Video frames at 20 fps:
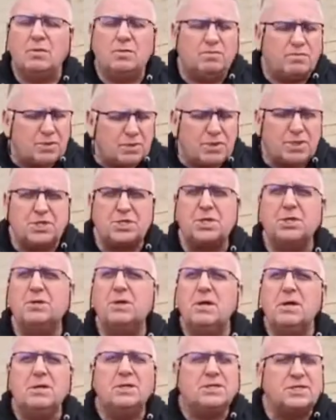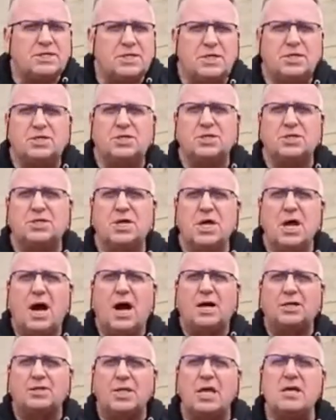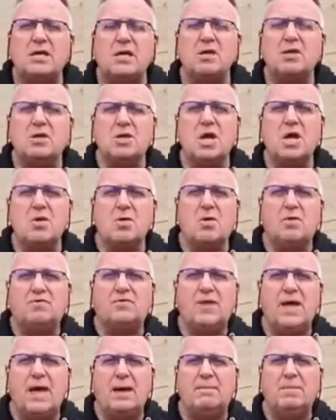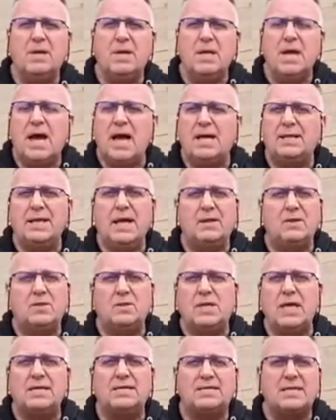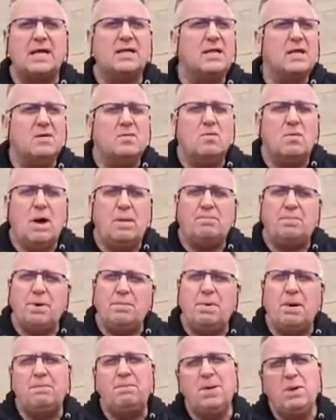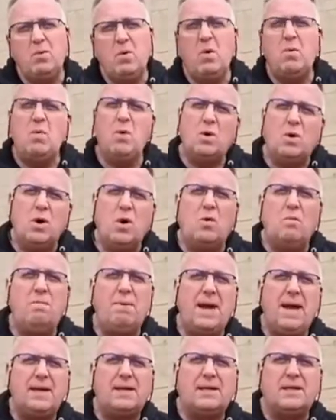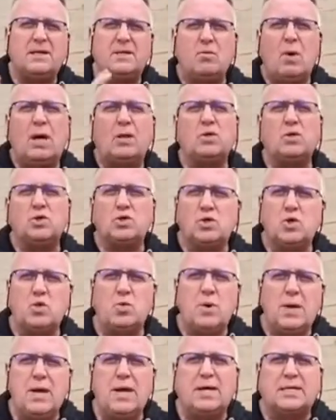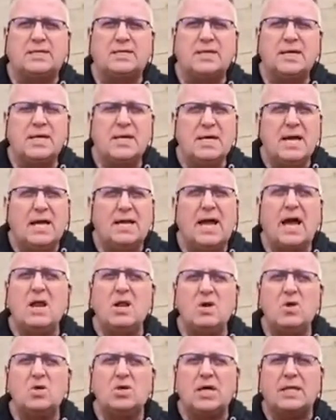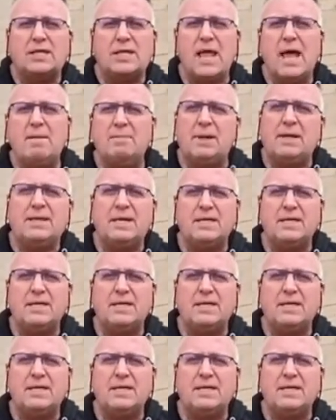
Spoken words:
Christian sisters are taking care of them. And then they said, well, probably we will go back in 1 or 2 weeks. And I look at them and I